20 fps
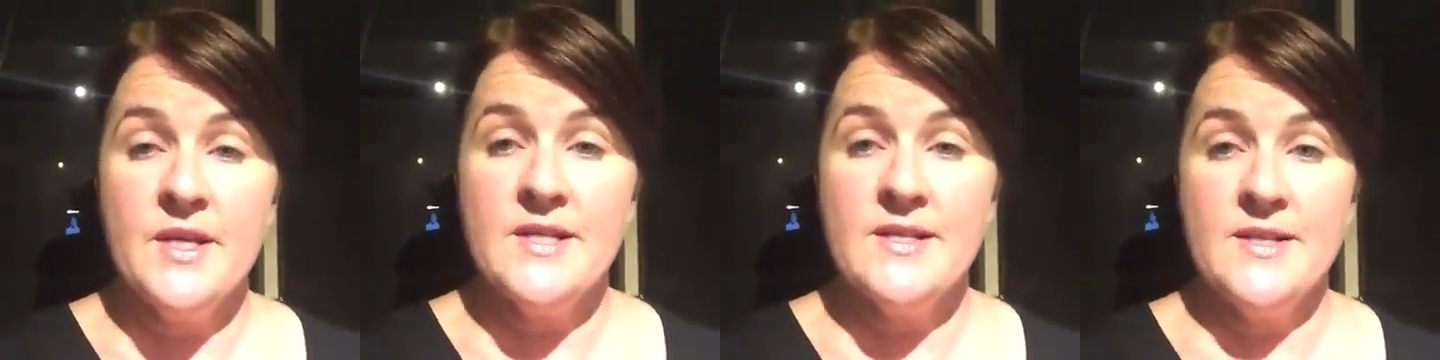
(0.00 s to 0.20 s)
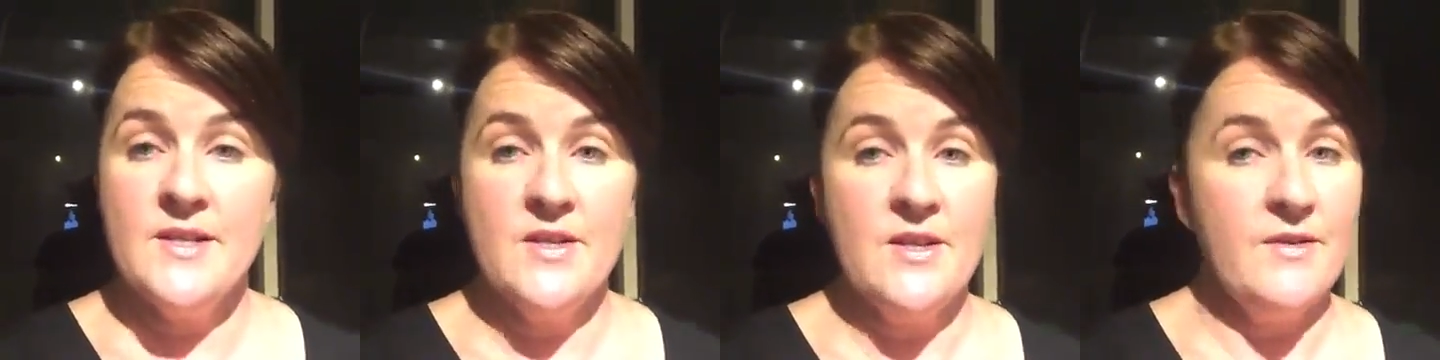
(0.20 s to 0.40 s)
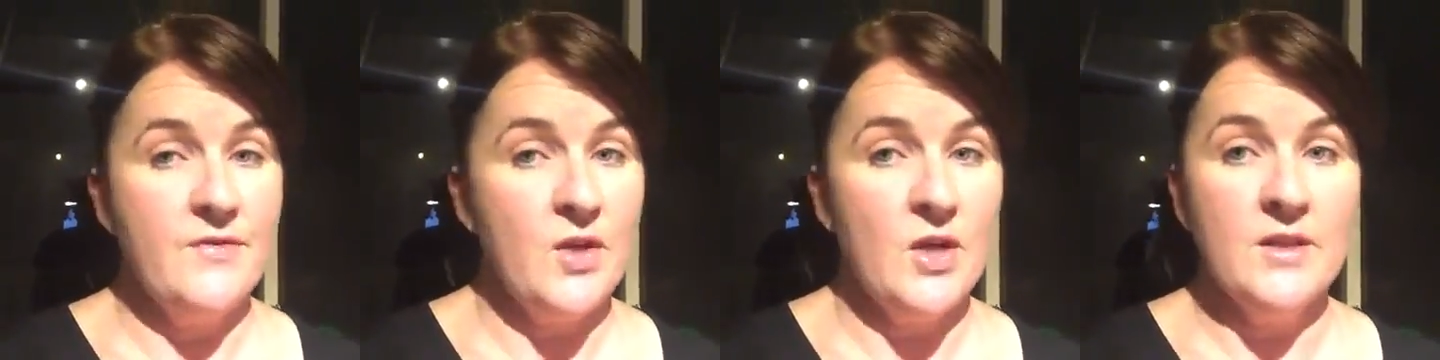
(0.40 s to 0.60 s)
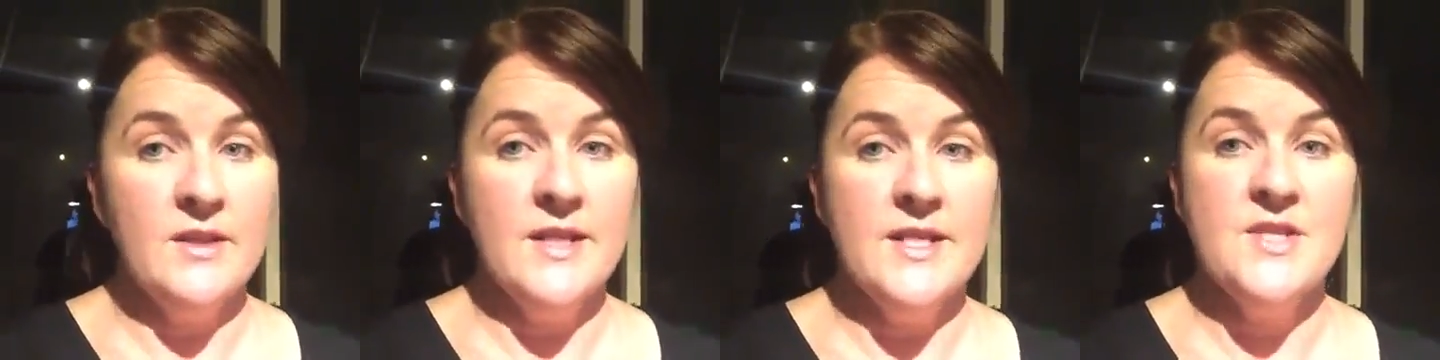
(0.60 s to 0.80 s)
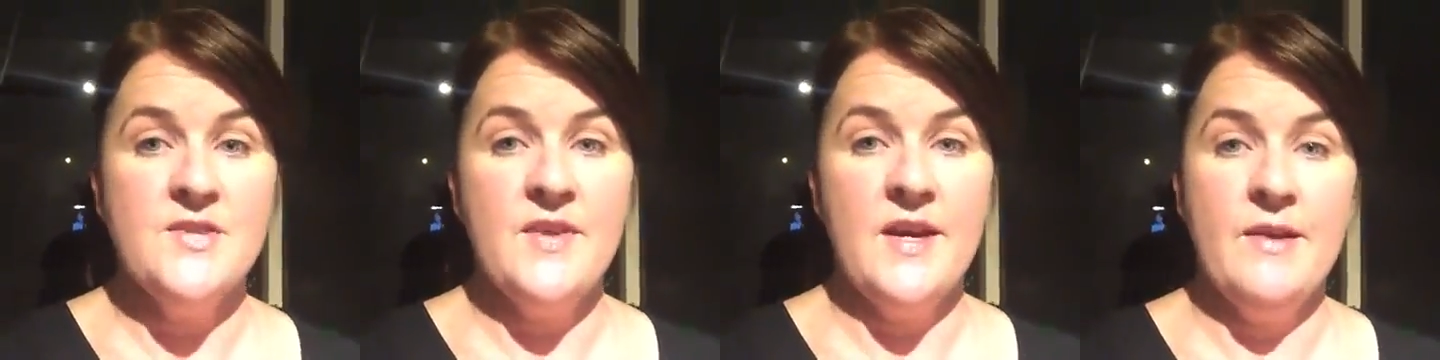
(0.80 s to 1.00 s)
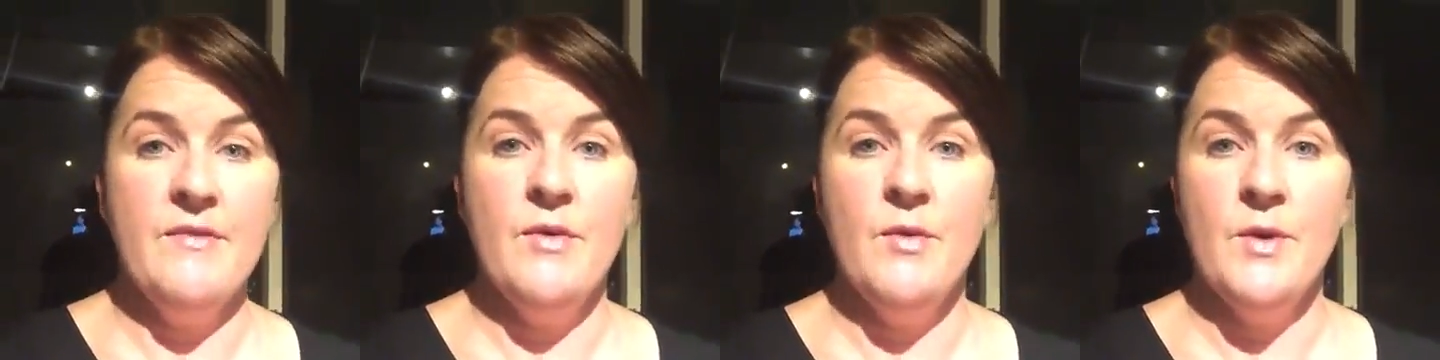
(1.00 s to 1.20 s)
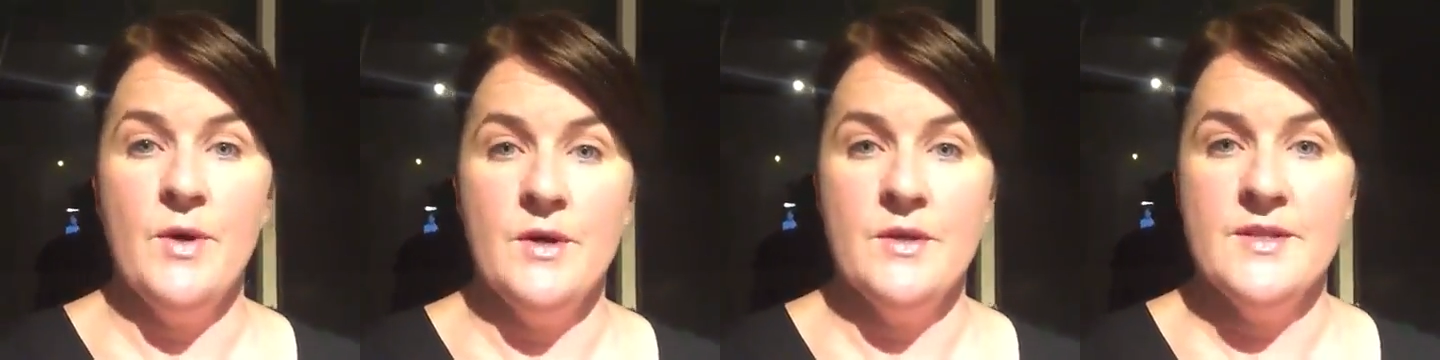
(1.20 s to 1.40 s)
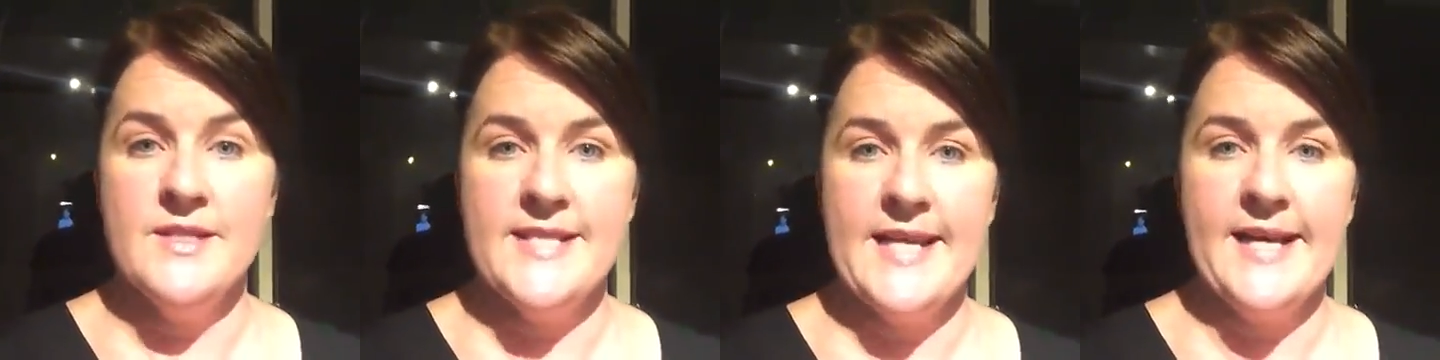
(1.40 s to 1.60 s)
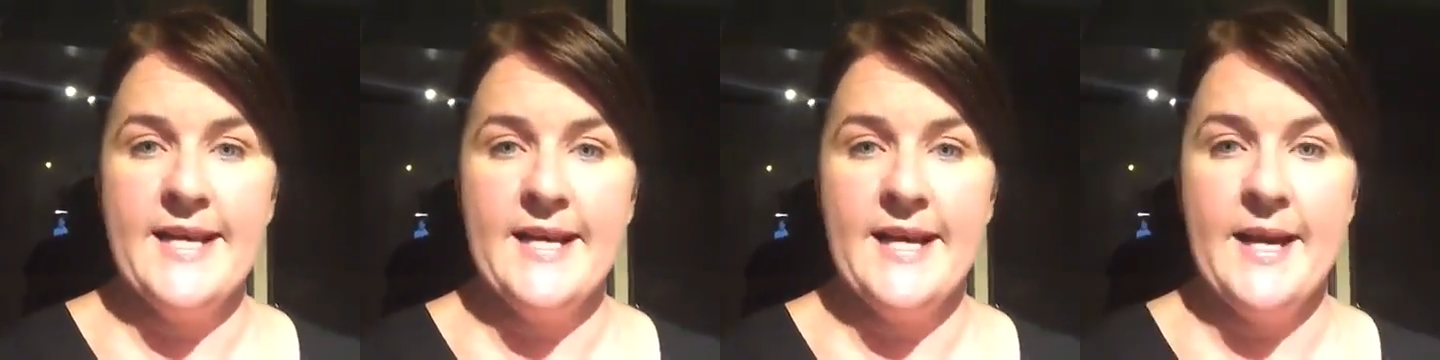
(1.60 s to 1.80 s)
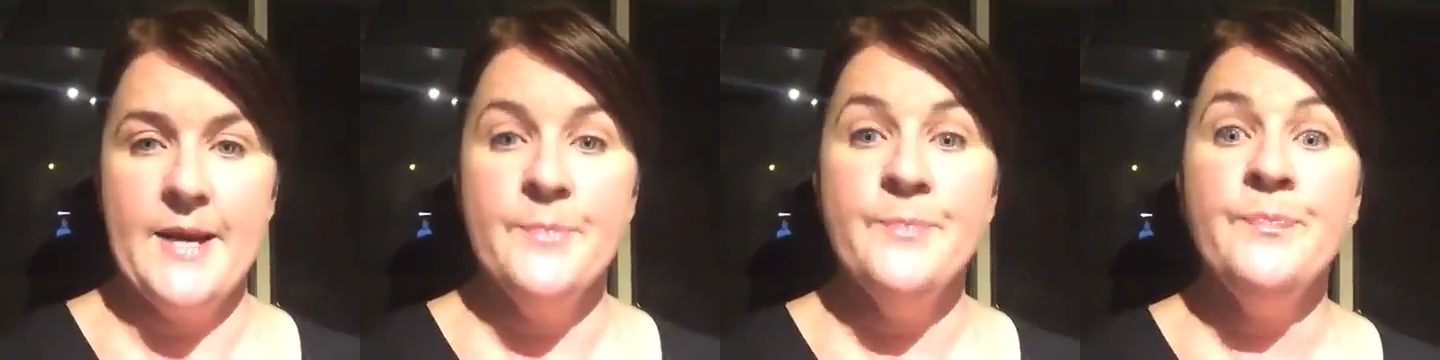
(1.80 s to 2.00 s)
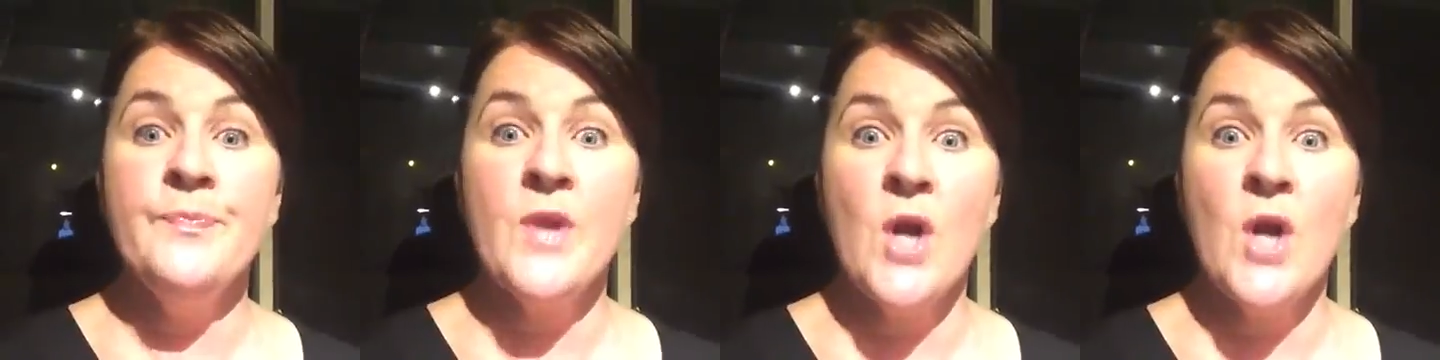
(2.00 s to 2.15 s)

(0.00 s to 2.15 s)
it so that I've got lunch for everyone on Saturday.